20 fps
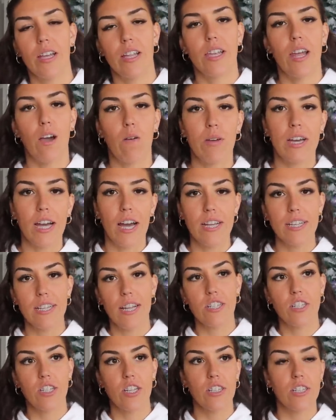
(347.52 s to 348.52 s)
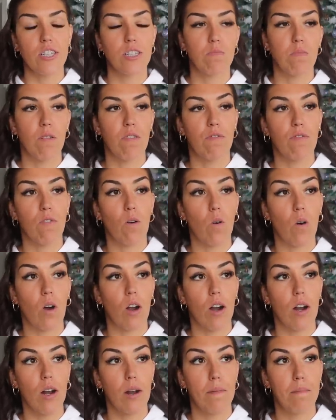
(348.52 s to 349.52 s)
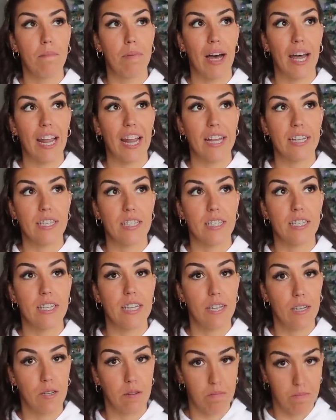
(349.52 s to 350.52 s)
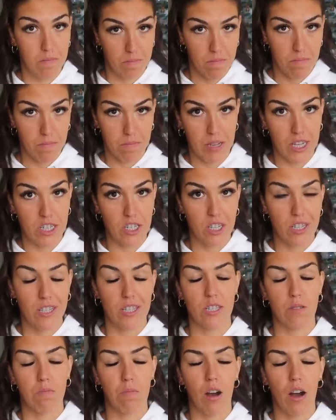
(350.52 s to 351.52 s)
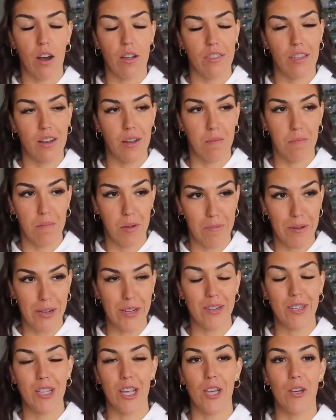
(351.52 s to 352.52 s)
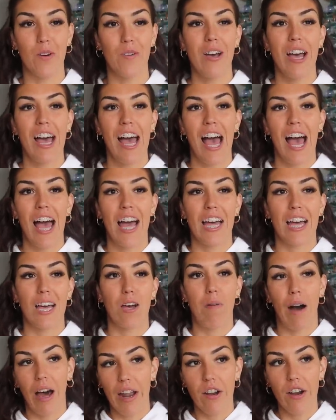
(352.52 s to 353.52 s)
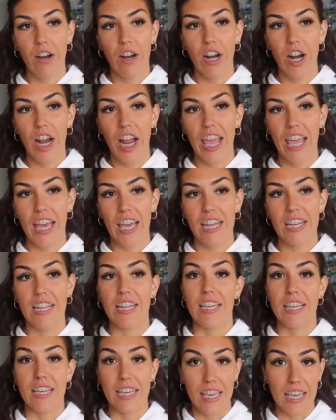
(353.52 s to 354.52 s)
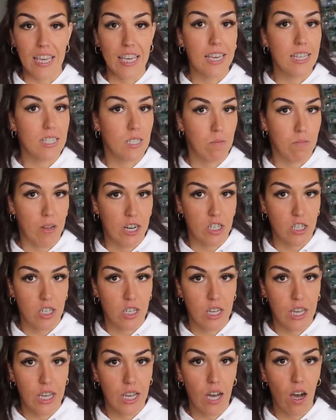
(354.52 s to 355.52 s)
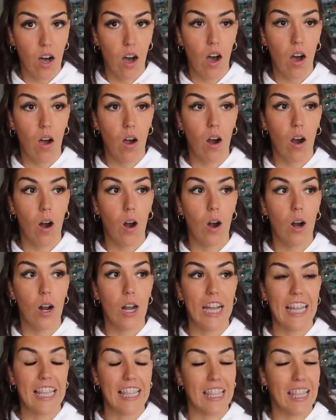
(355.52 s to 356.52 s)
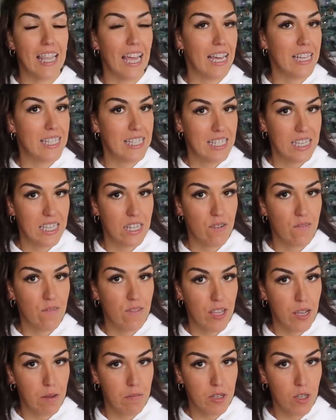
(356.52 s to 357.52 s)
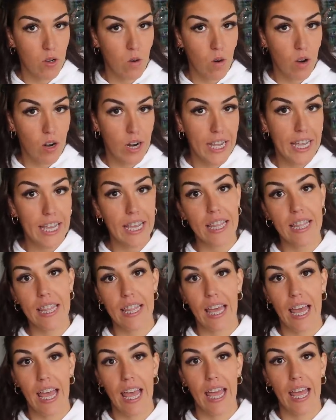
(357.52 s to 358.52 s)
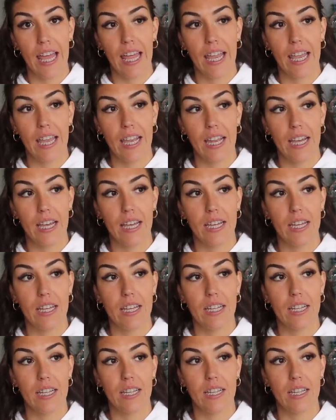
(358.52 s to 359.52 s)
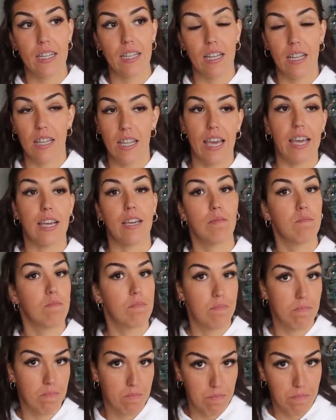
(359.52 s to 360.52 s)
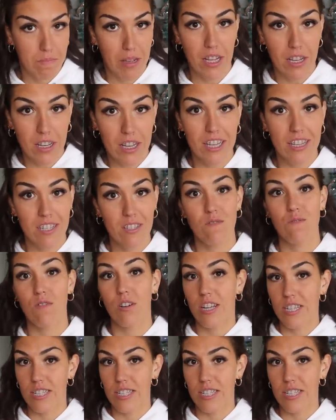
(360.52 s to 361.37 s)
Now we kind of touched on this before, but I didn't mention this part that I'm about to. Butter and ghee especially are less inflammatory than like milk is, for